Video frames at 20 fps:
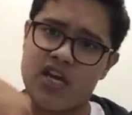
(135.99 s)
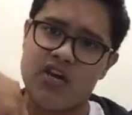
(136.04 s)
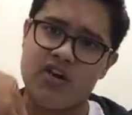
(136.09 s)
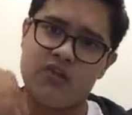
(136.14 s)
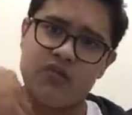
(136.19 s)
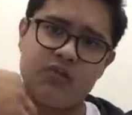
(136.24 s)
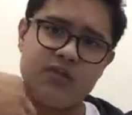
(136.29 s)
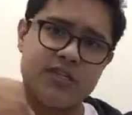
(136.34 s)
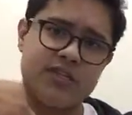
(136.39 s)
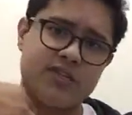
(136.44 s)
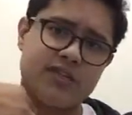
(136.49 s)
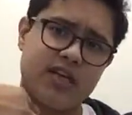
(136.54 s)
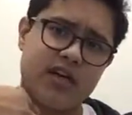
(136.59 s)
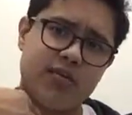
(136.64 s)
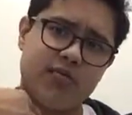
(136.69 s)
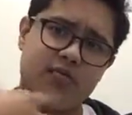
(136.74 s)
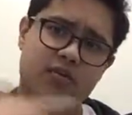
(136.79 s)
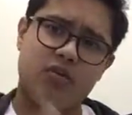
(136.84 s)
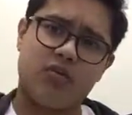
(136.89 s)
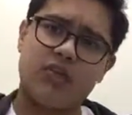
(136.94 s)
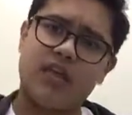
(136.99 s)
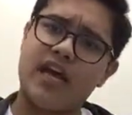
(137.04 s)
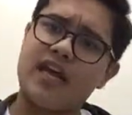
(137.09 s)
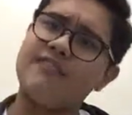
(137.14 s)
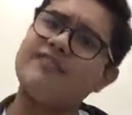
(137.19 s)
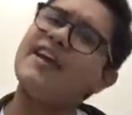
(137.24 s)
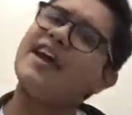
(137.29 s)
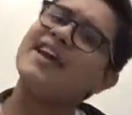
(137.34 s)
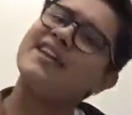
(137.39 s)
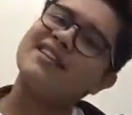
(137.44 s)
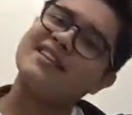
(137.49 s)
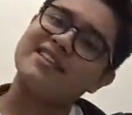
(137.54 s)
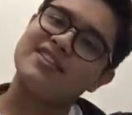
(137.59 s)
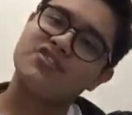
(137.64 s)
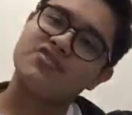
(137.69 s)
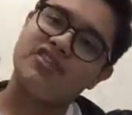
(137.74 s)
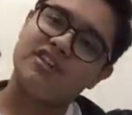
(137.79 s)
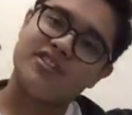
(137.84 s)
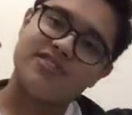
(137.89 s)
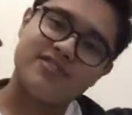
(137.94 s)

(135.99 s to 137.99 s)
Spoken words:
who is pro-life and is trying